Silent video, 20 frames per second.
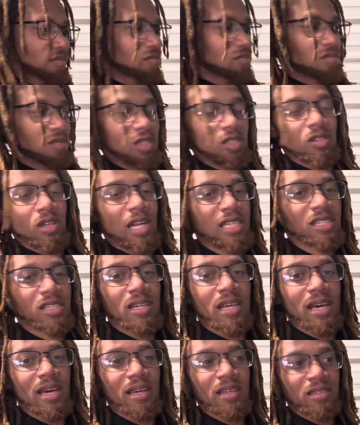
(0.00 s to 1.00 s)
That's
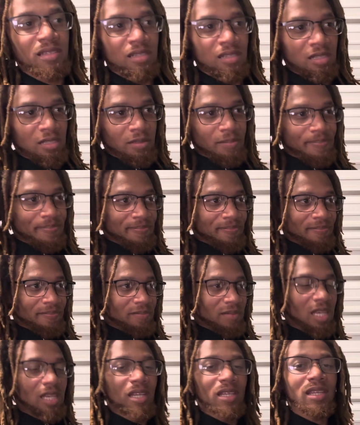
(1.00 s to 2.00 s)
not
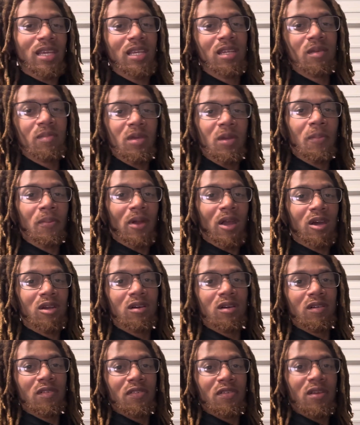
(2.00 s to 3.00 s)
anything to be proud
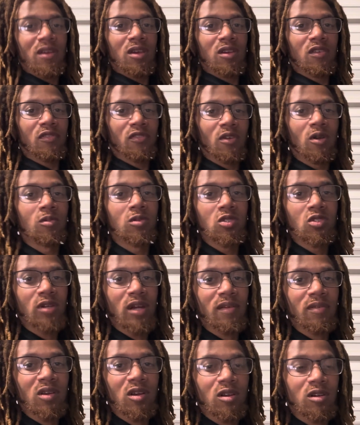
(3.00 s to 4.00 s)
of in a front wheel
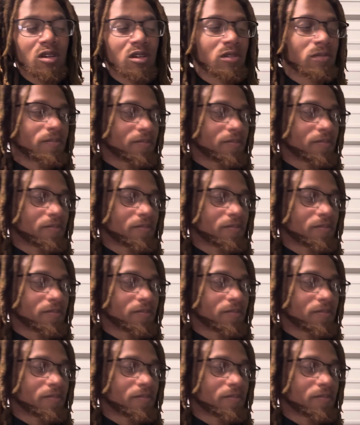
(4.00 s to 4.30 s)
drive car.